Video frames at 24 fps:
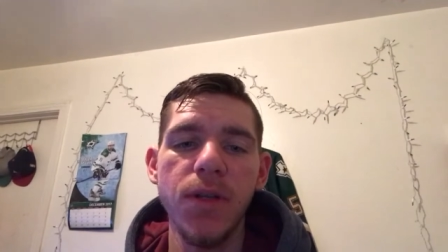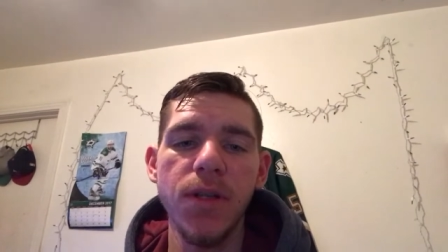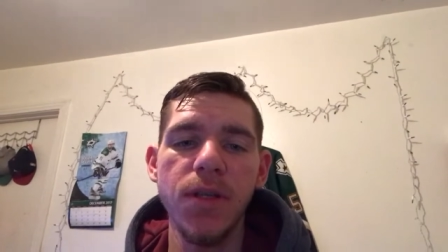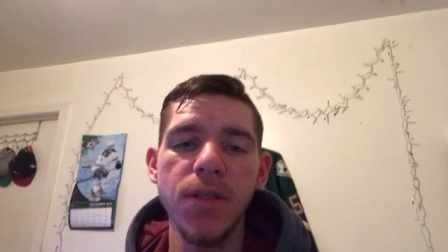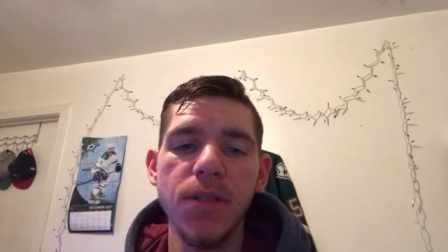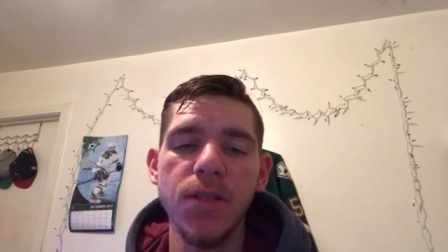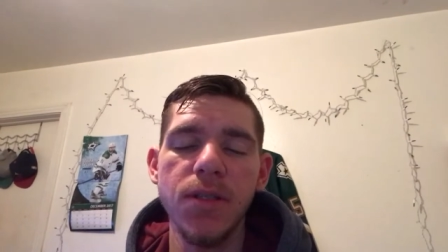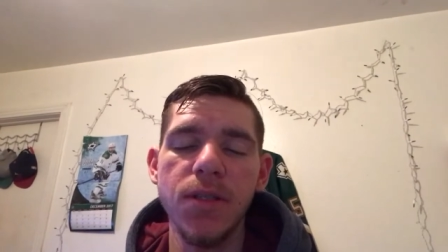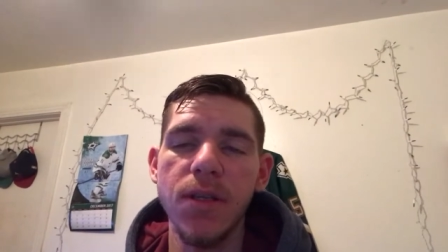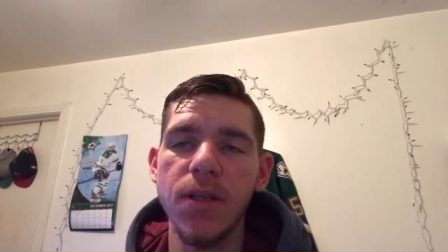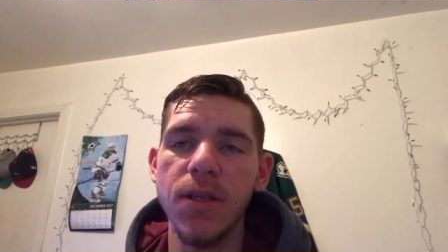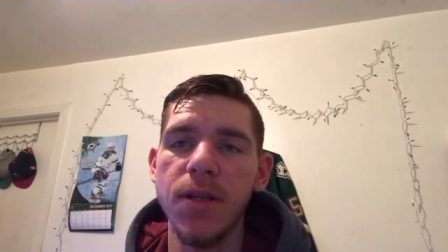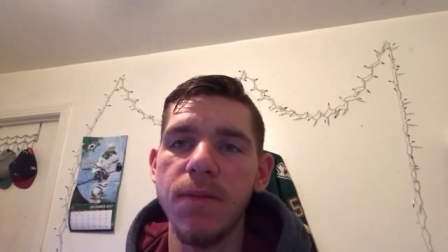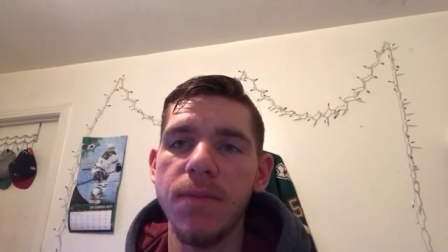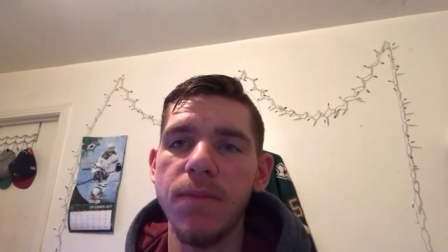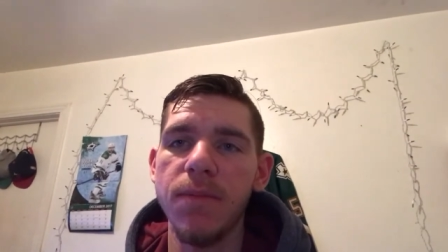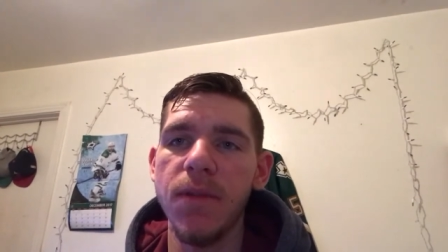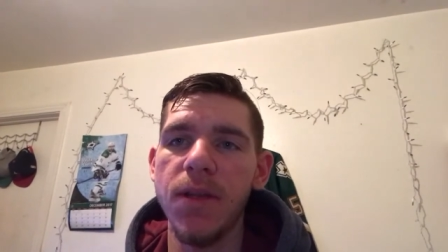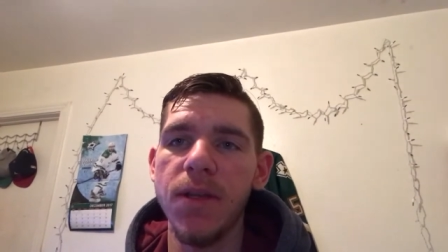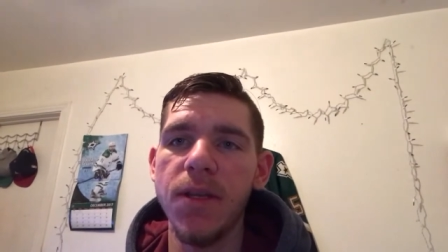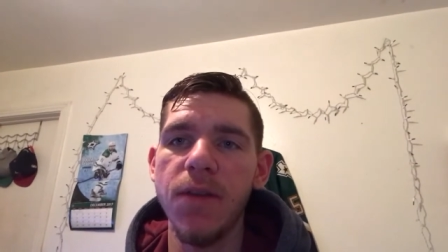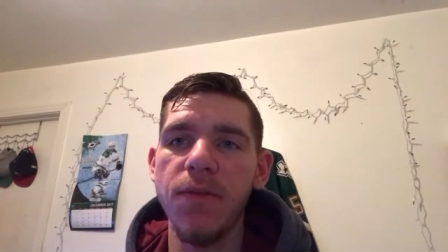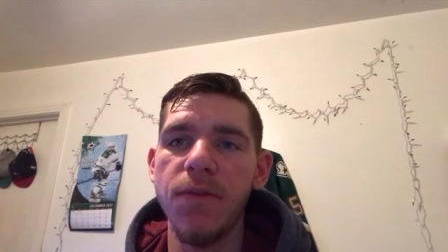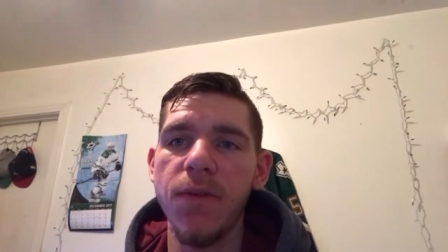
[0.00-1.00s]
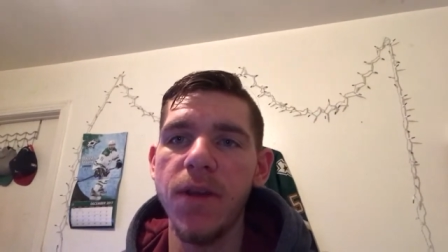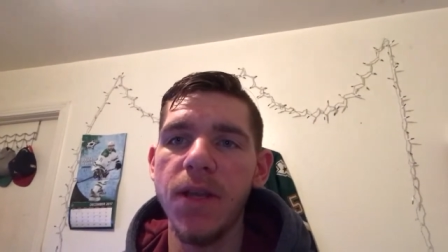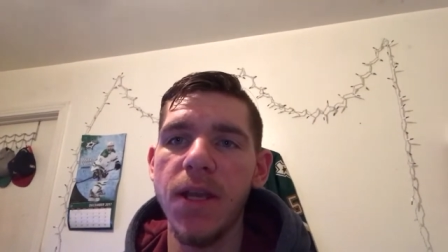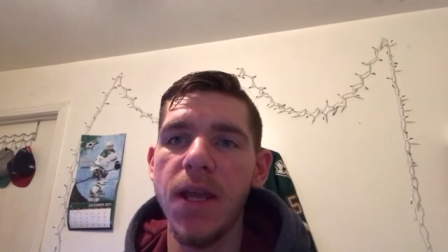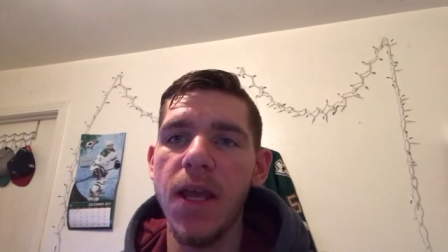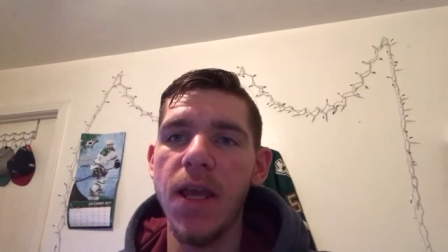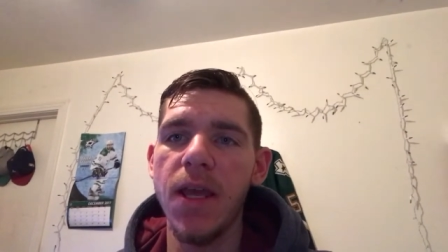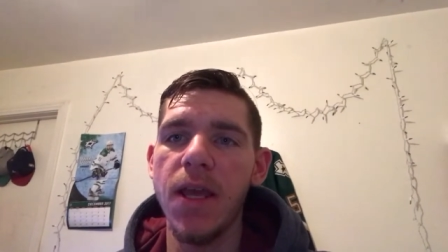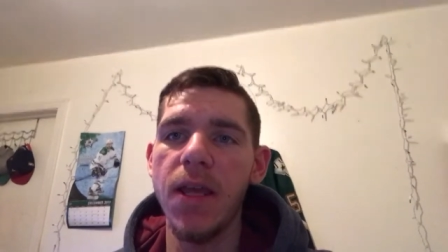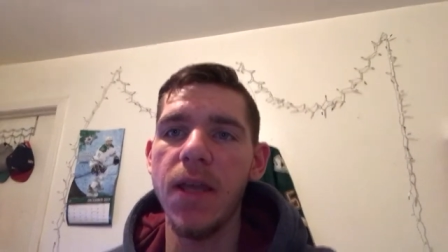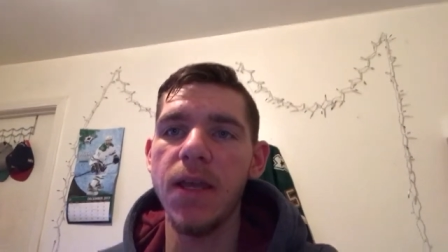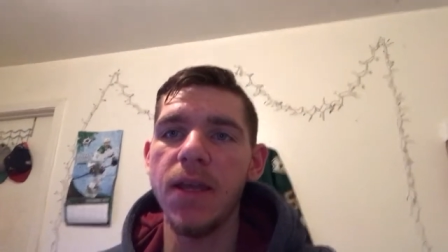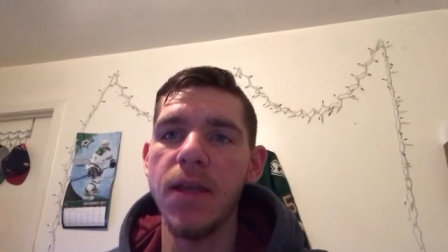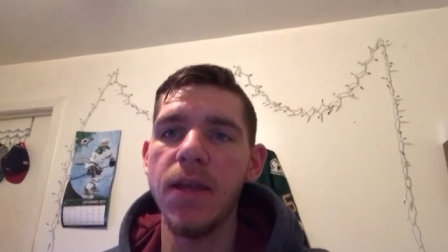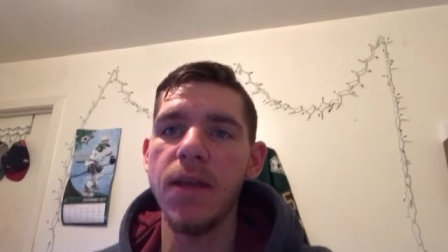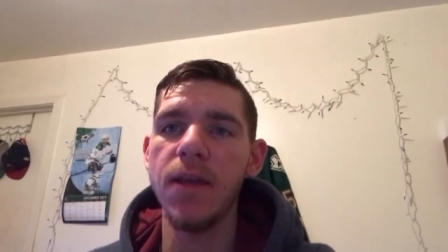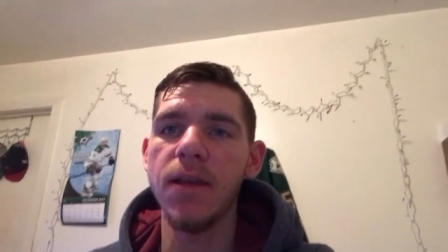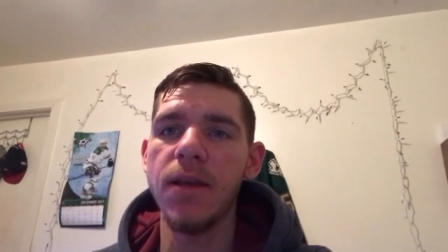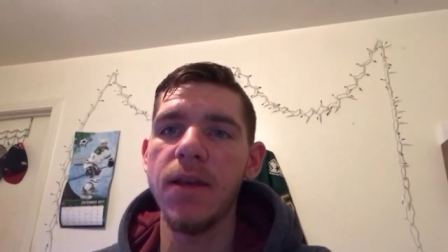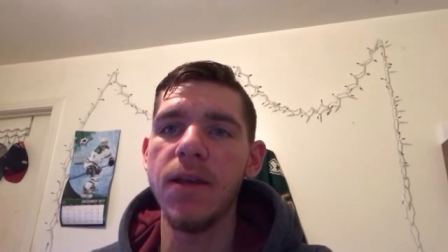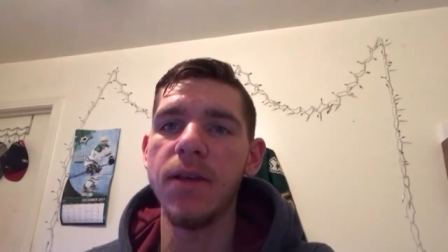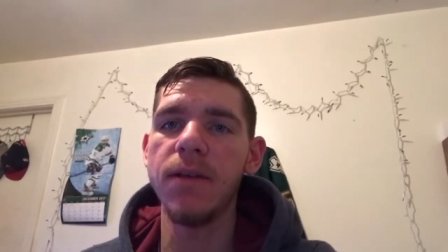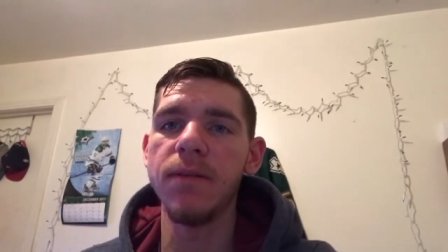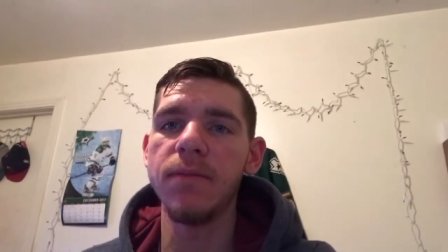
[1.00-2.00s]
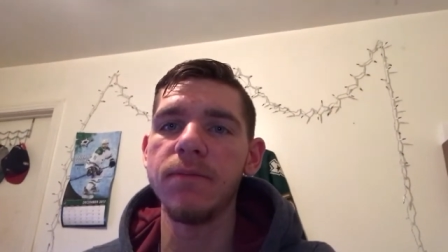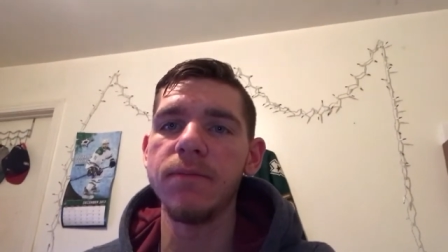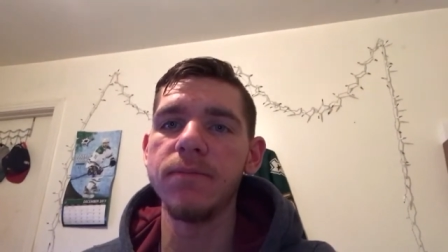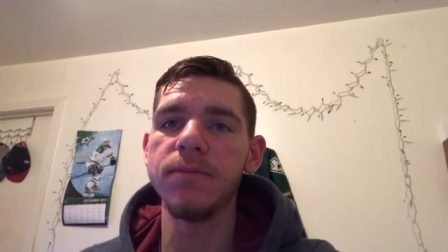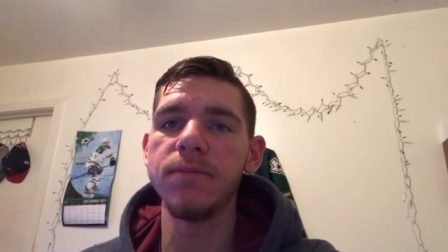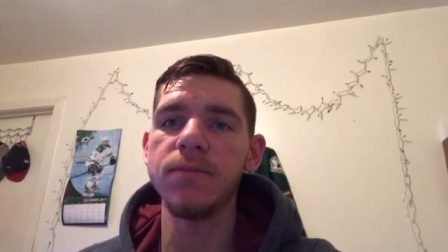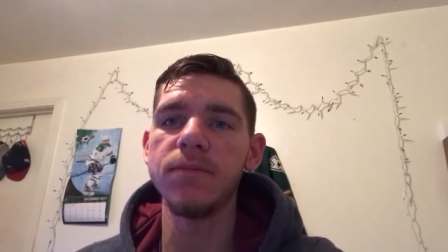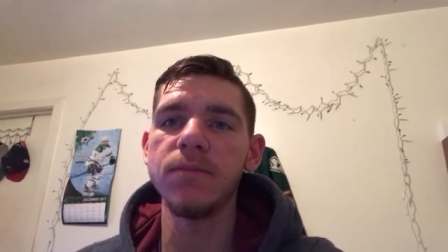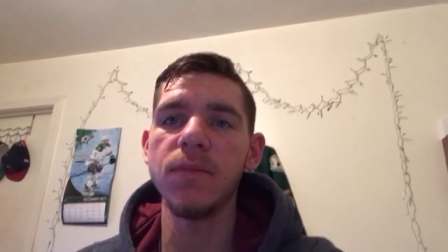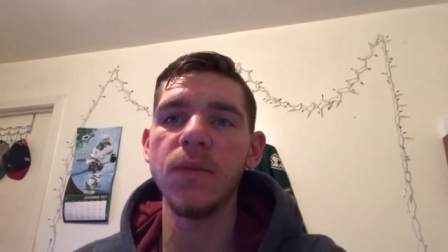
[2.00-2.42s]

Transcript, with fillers: is um, a different day, um,